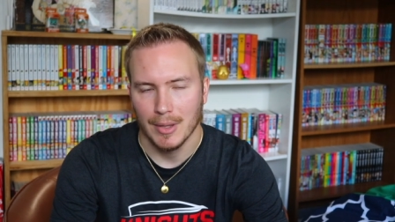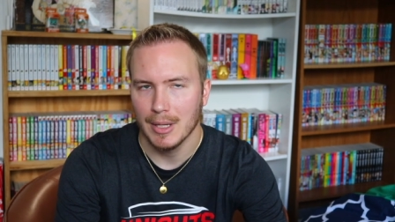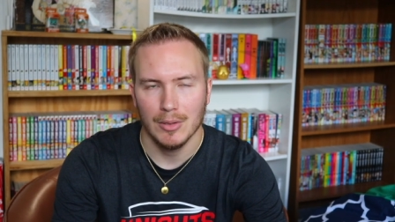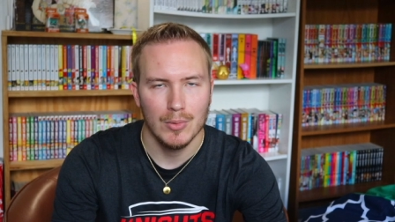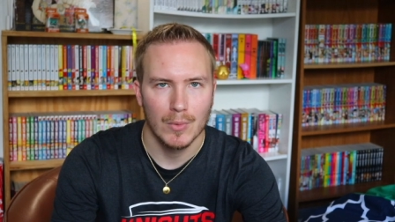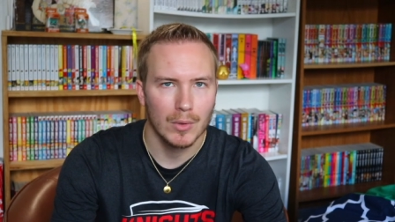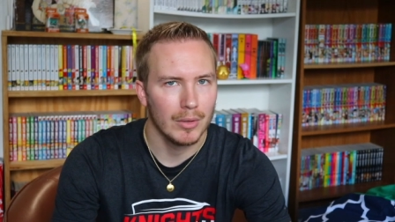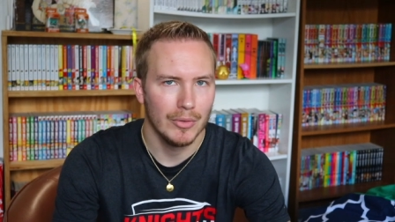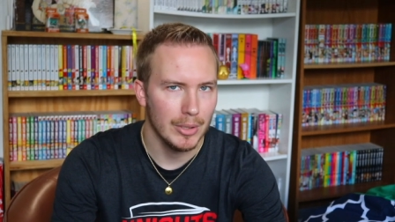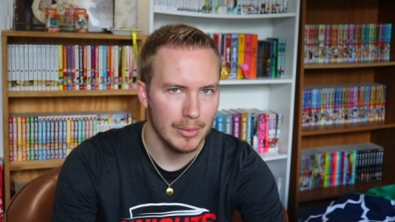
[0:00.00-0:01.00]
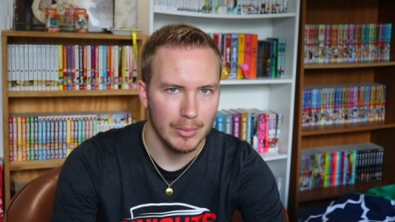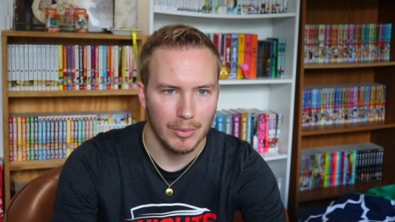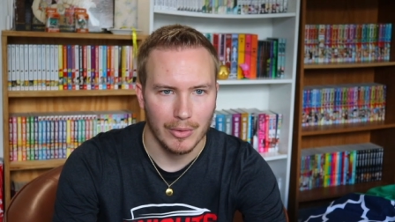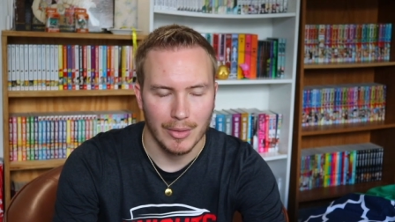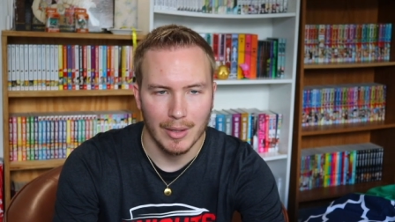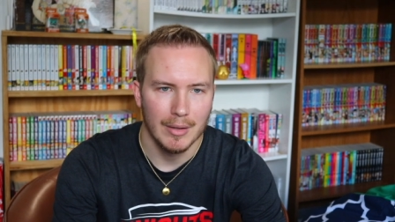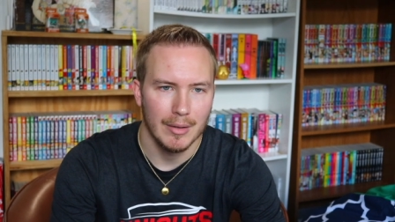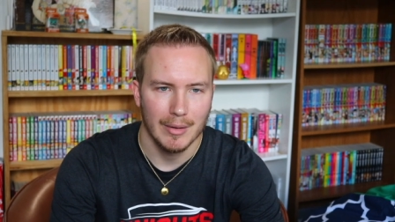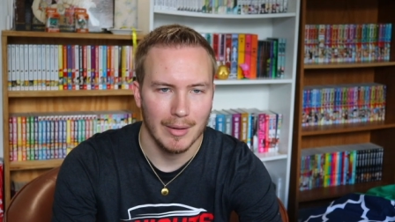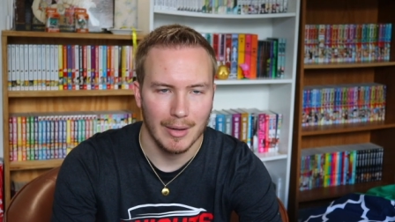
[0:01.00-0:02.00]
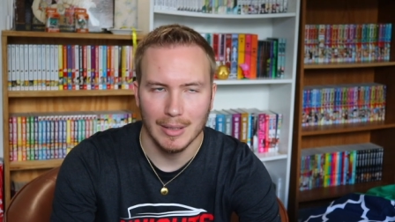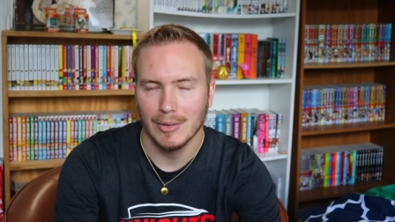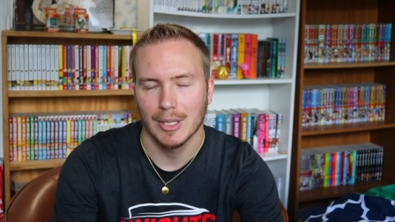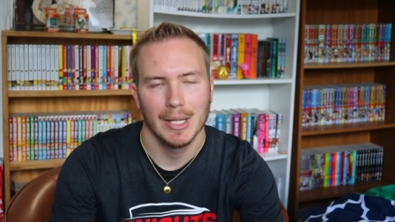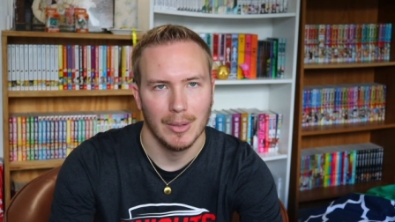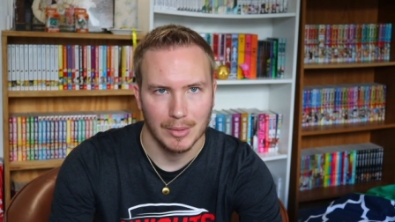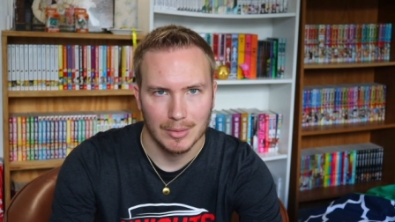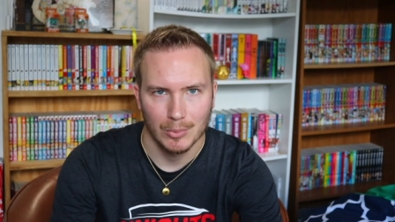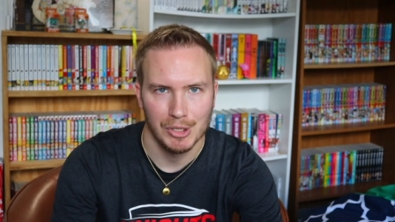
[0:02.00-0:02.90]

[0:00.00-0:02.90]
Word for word: they get you more views than anything else,